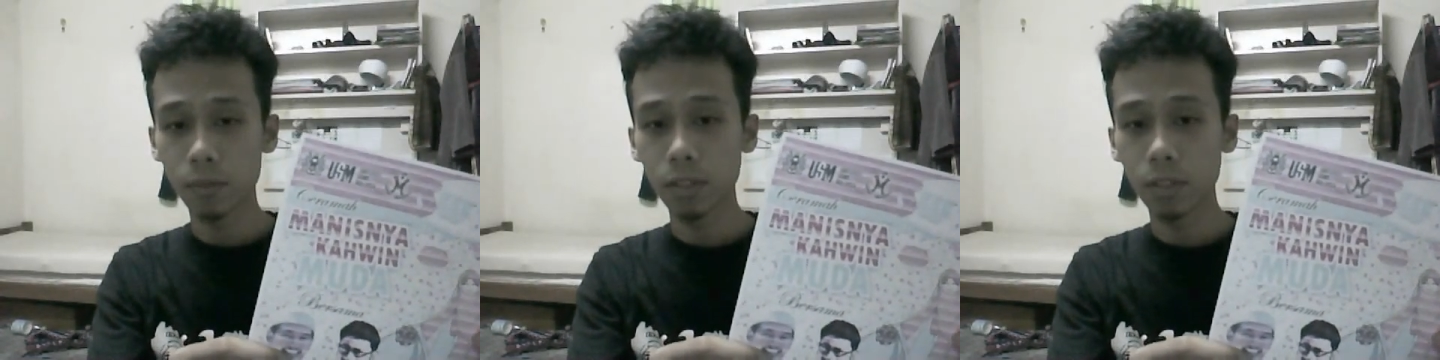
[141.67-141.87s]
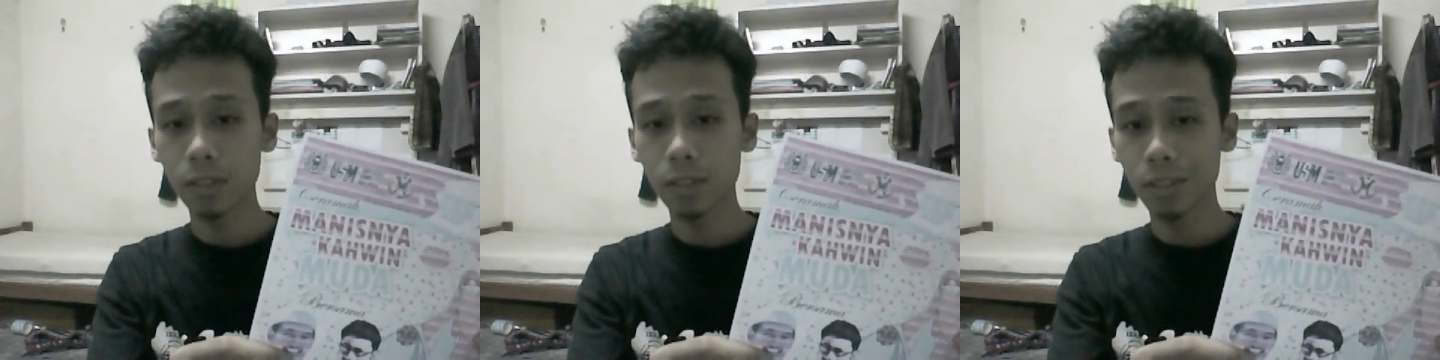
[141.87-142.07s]

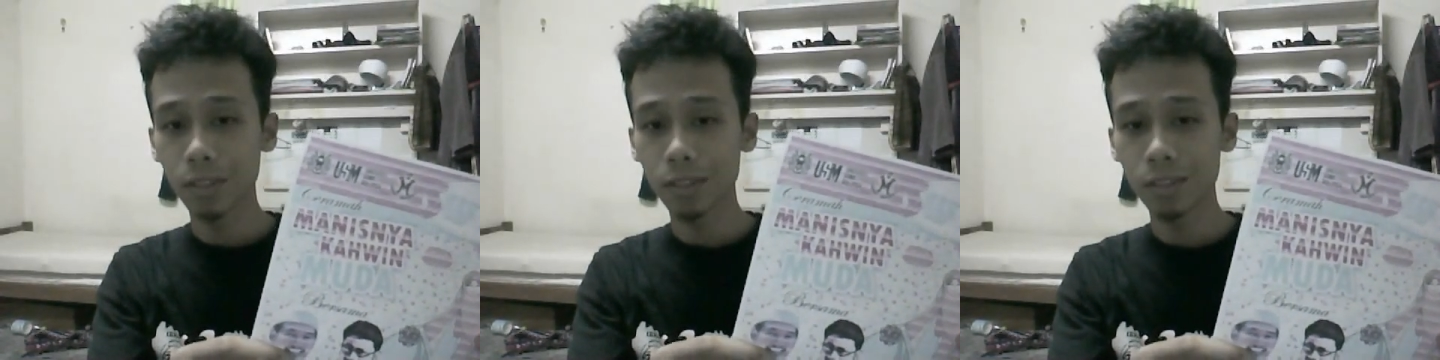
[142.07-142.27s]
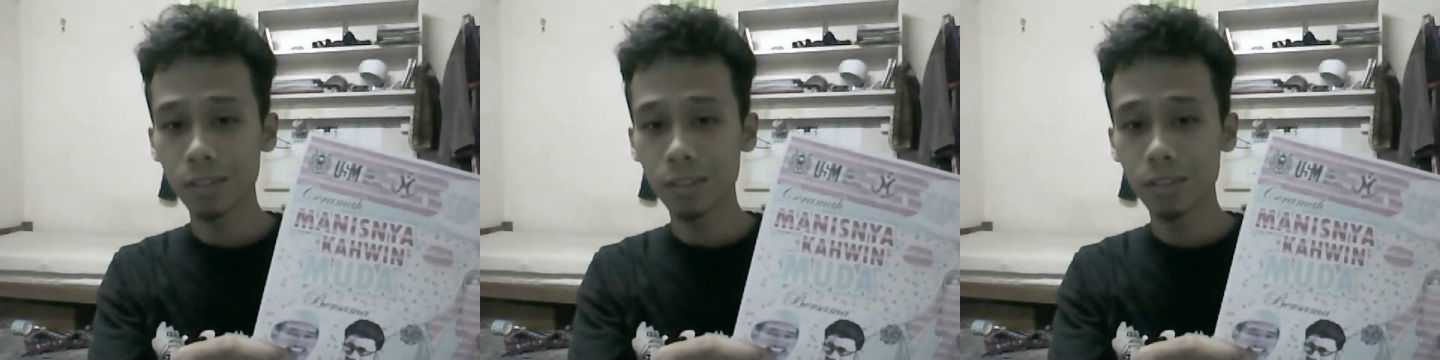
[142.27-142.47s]

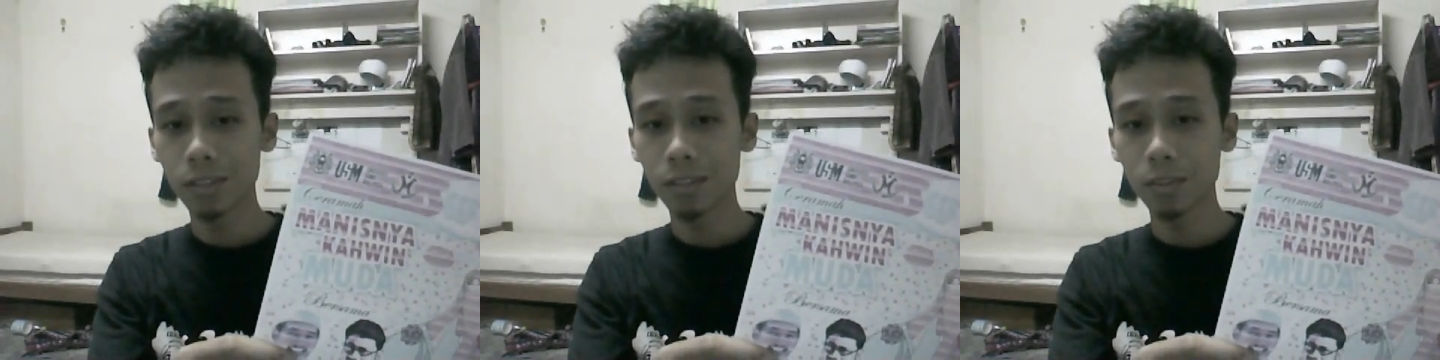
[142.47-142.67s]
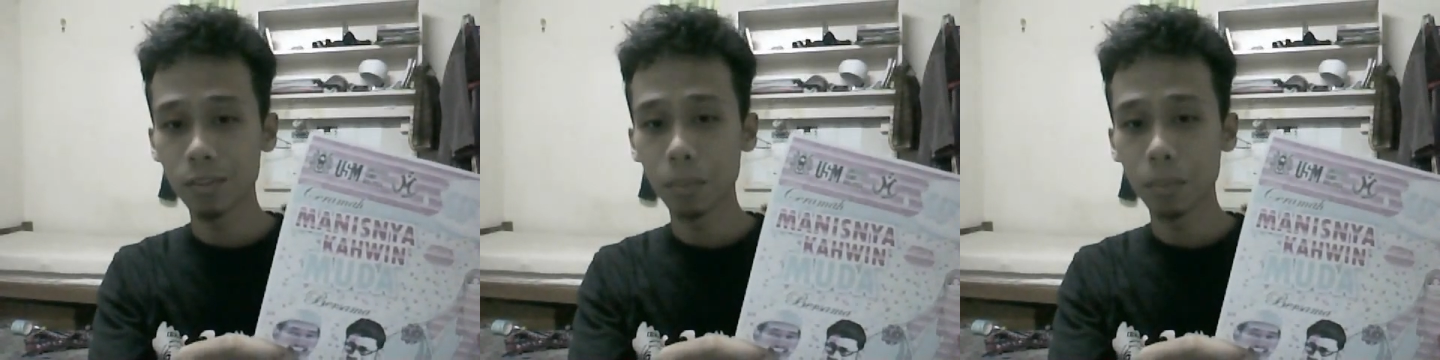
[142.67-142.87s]

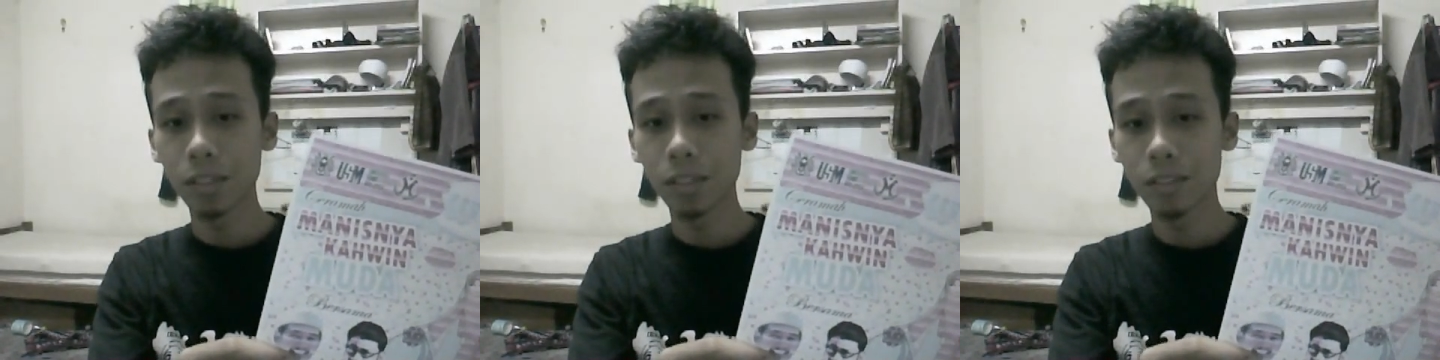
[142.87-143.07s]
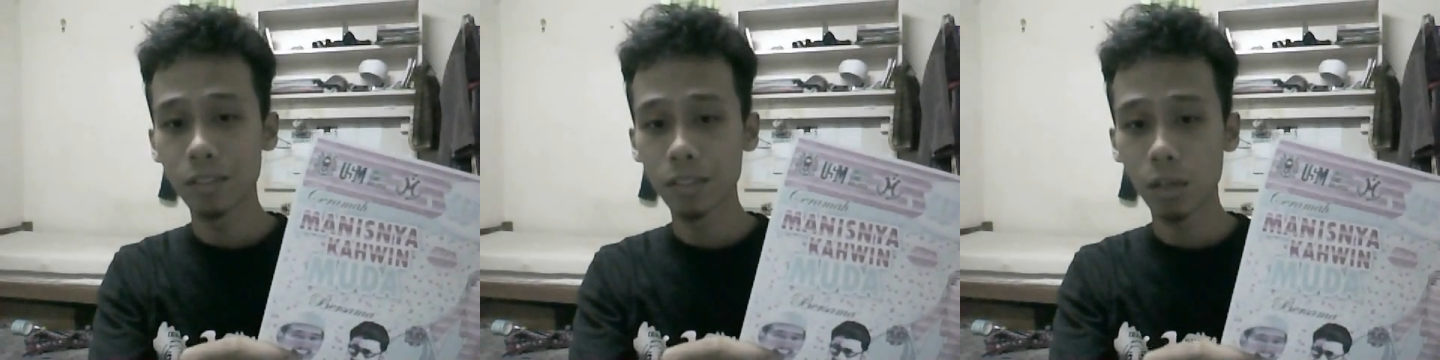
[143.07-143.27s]
entitled
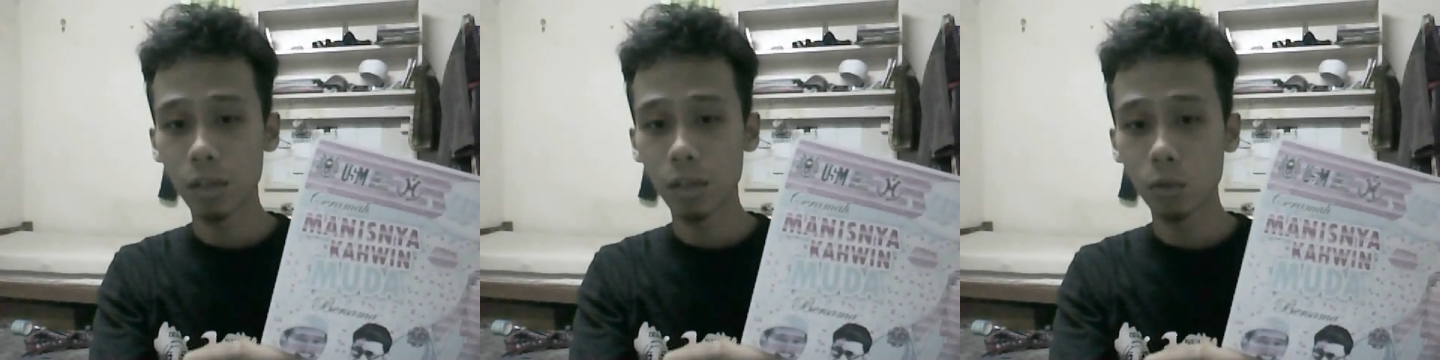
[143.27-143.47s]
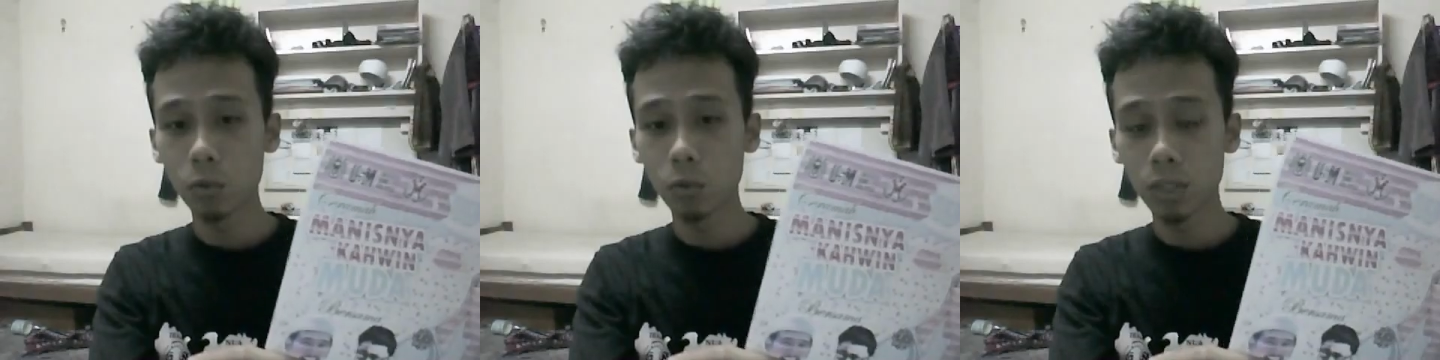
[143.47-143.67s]
Manisnya
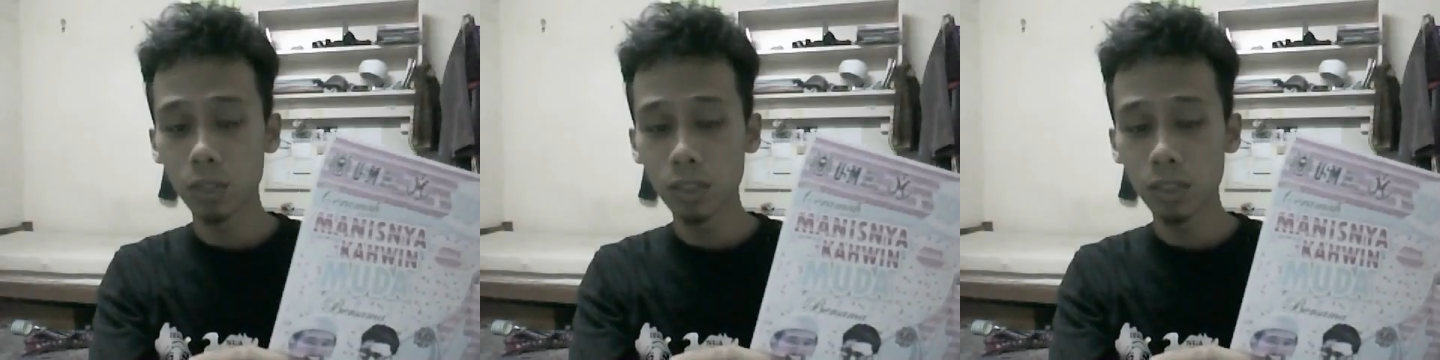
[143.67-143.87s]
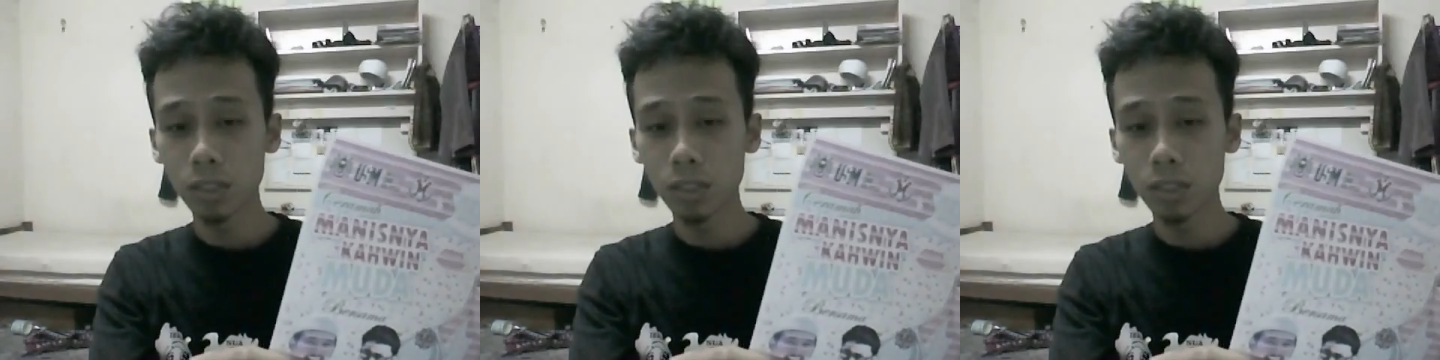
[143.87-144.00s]
Kawin Muda.